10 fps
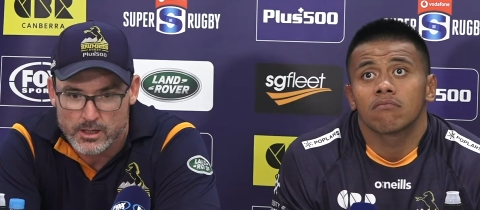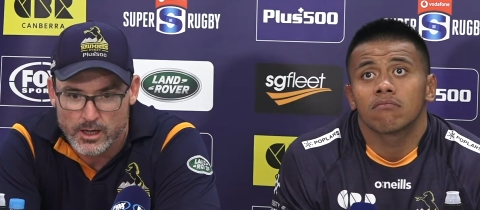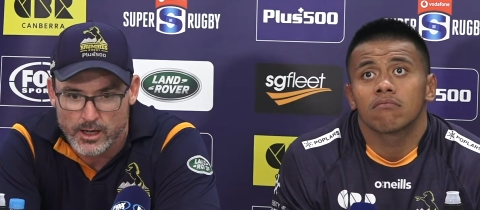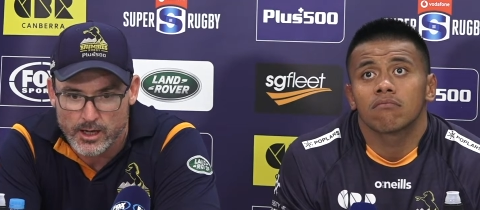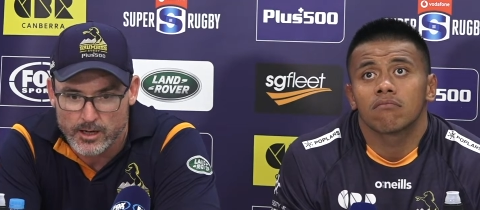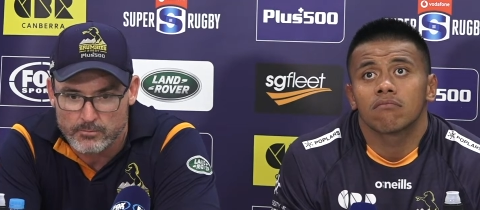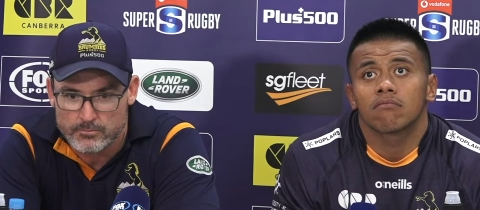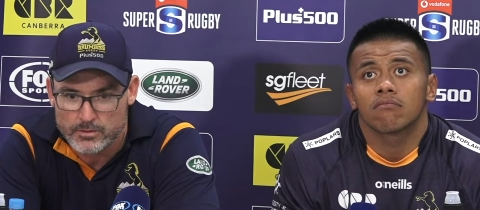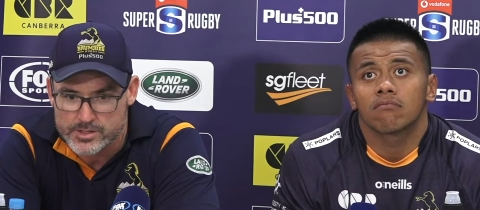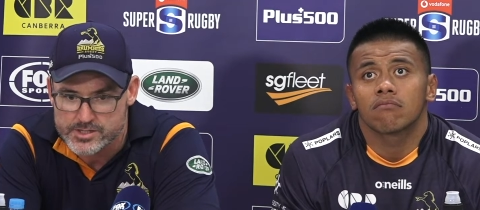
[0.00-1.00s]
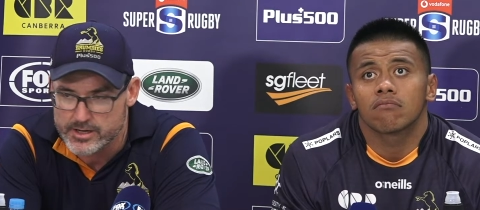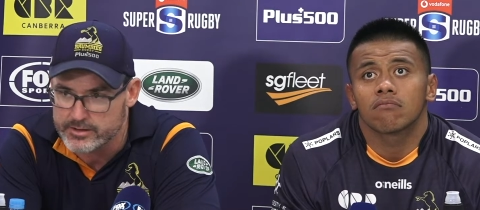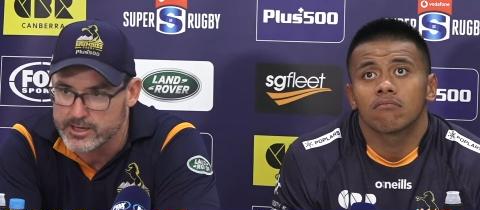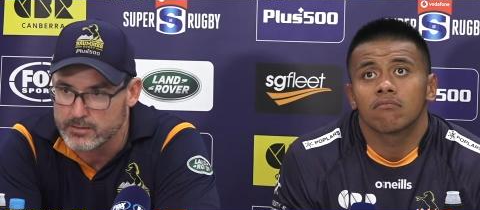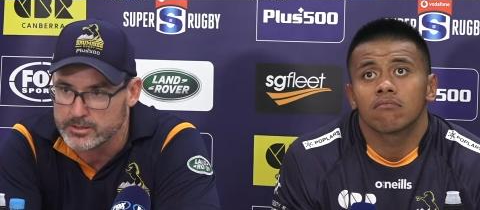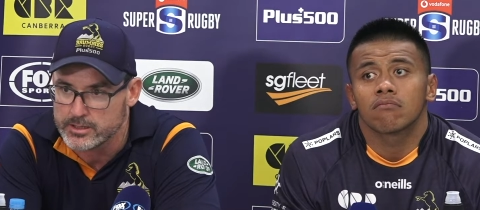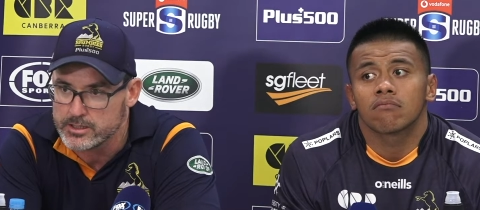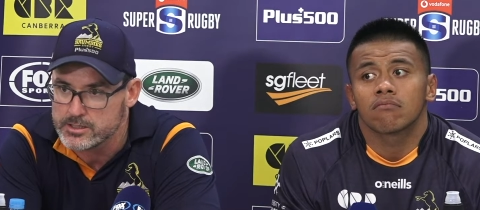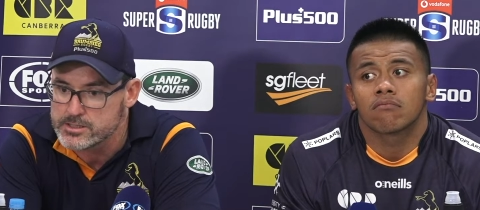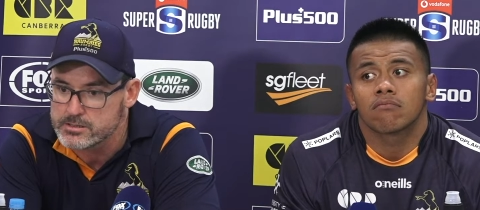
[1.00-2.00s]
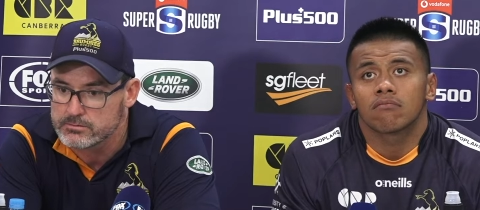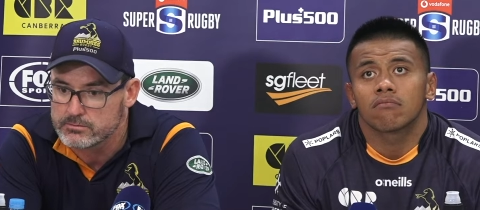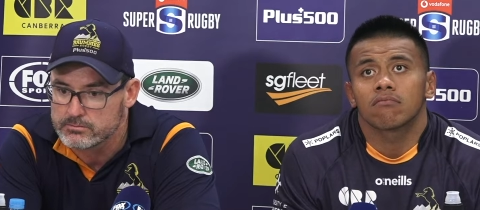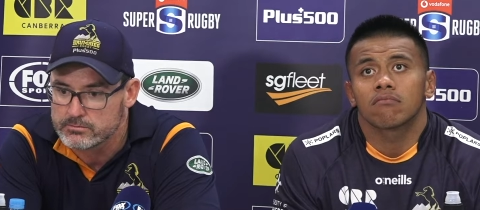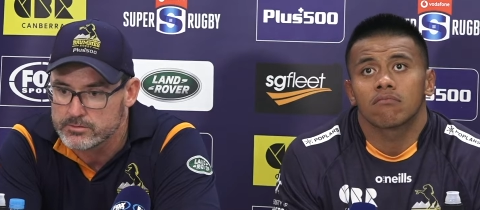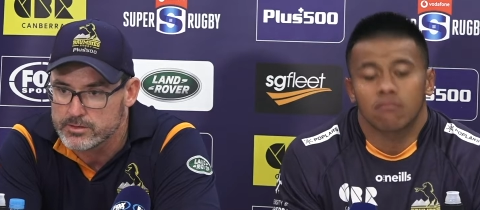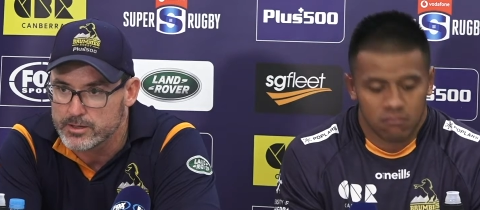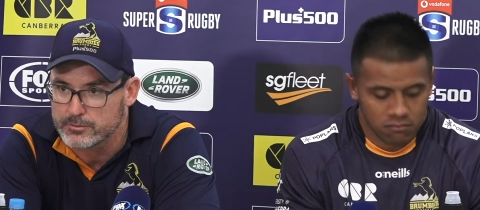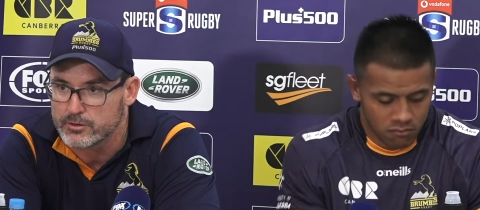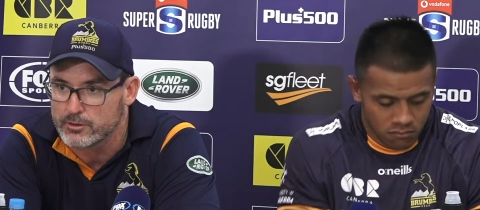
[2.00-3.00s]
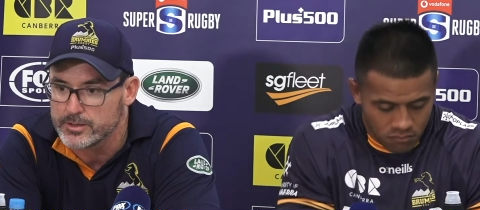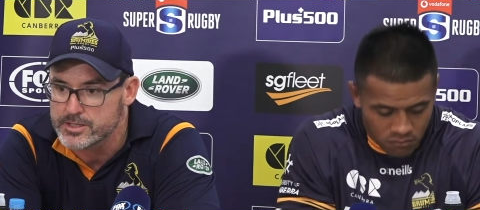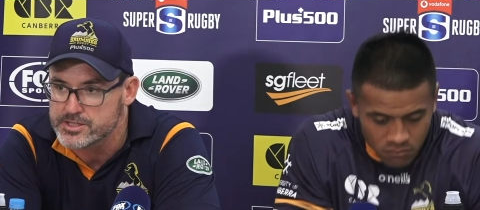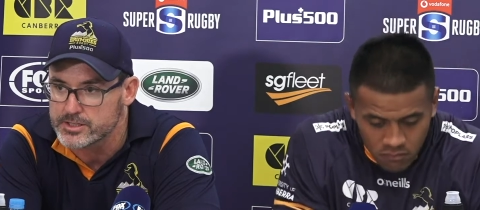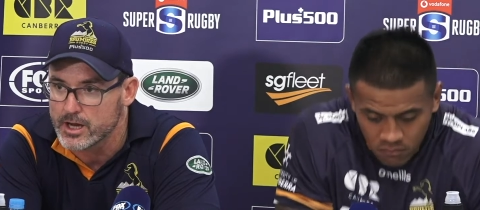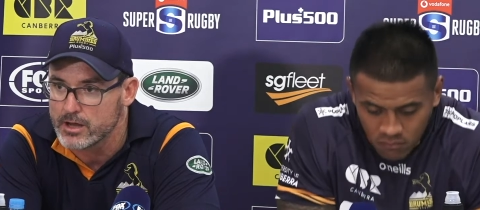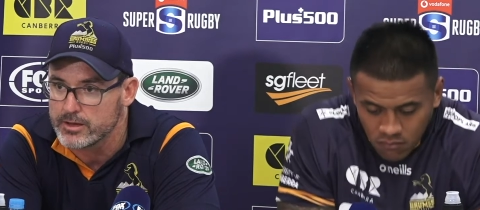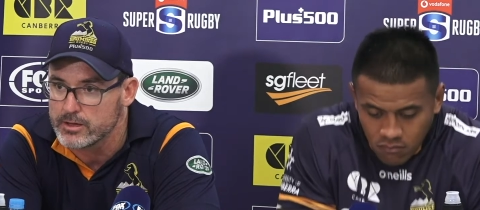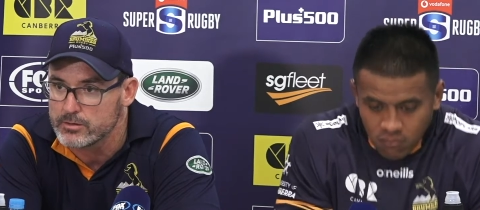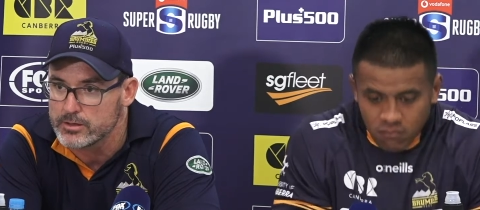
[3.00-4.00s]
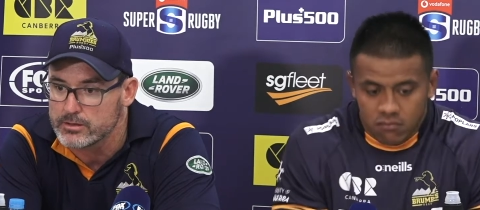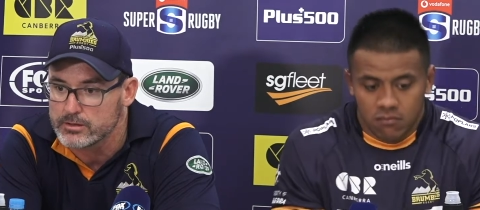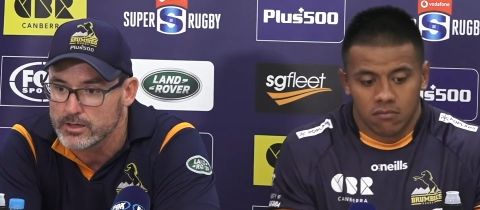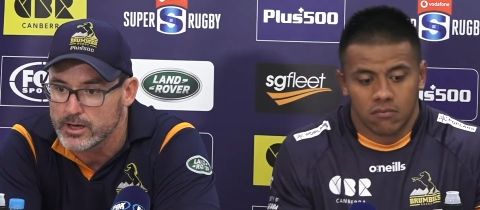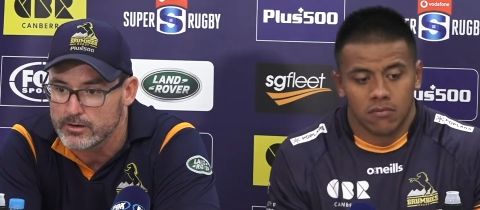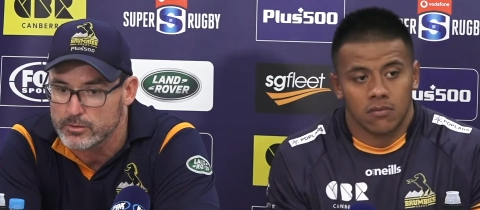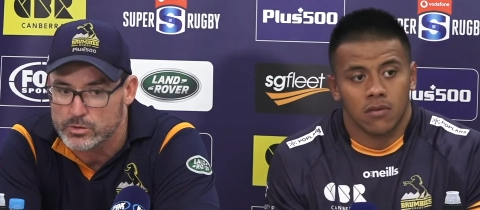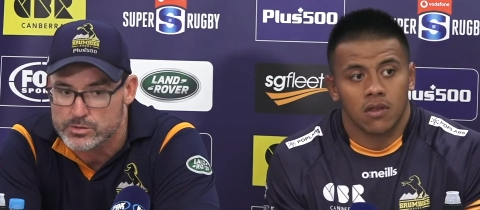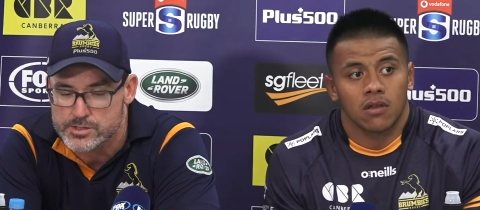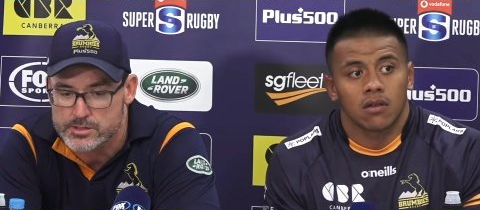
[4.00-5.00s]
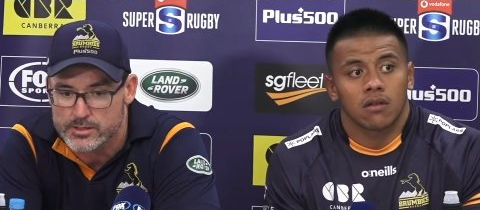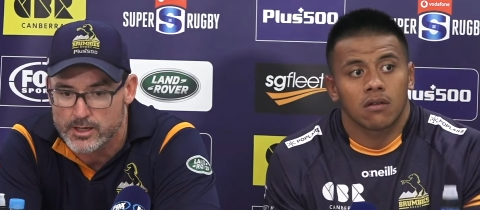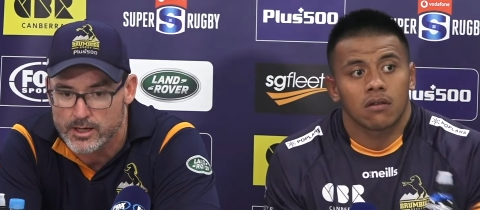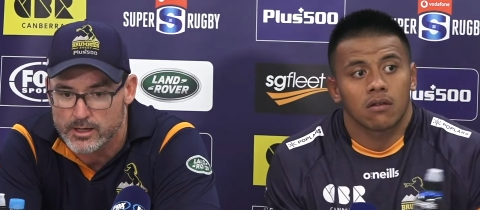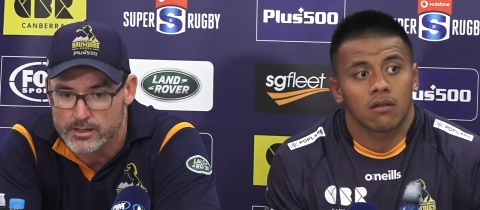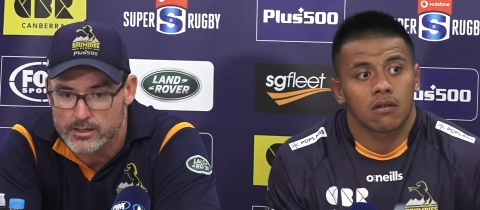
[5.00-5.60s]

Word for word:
Speaker 1: Um, lost another couple of years with about five minutes to go there when Harry Wilson uh,